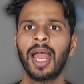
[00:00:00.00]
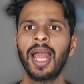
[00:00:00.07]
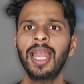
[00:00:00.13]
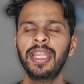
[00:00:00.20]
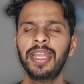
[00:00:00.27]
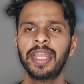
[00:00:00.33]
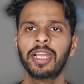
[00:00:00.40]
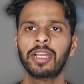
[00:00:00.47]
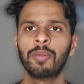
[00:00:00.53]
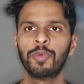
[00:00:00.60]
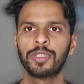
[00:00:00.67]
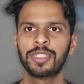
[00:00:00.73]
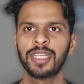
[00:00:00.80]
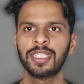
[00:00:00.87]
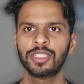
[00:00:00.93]
I'll take a
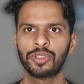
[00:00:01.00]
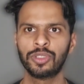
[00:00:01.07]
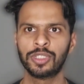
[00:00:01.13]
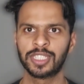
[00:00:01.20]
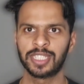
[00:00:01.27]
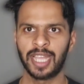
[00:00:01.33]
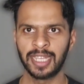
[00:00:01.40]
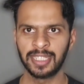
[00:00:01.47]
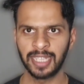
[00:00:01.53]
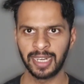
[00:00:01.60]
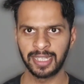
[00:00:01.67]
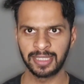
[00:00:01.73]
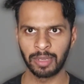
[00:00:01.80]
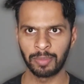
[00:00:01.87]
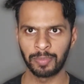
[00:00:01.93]
computer science course as an
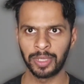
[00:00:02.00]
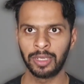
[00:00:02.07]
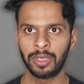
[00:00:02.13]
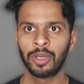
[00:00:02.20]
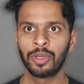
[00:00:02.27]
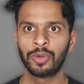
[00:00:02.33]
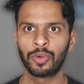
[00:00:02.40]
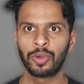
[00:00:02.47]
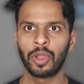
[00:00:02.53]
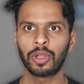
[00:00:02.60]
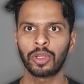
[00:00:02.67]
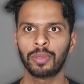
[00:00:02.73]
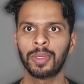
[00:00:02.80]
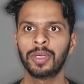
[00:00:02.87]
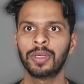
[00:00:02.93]
example to
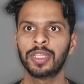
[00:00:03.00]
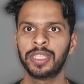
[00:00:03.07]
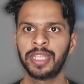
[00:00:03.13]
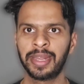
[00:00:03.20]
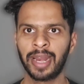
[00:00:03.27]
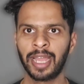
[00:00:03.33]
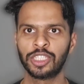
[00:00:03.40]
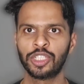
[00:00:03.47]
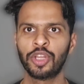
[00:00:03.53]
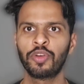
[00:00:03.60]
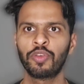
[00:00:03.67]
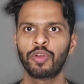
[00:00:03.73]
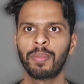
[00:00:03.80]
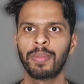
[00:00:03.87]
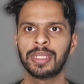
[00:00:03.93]
talk about the graduation
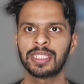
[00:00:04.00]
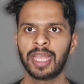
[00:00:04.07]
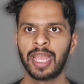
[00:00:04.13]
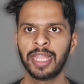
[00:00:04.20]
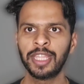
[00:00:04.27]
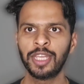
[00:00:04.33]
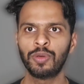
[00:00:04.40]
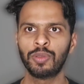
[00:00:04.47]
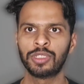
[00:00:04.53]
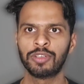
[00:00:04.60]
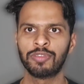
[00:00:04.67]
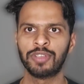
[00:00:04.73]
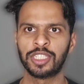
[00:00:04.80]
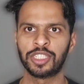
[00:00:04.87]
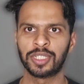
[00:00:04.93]
requirements and the
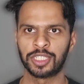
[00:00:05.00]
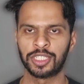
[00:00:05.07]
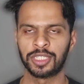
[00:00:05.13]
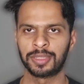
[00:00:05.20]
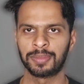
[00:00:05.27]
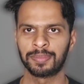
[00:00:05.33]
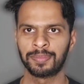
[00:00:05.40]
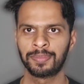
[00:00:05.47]
tuition fee structure.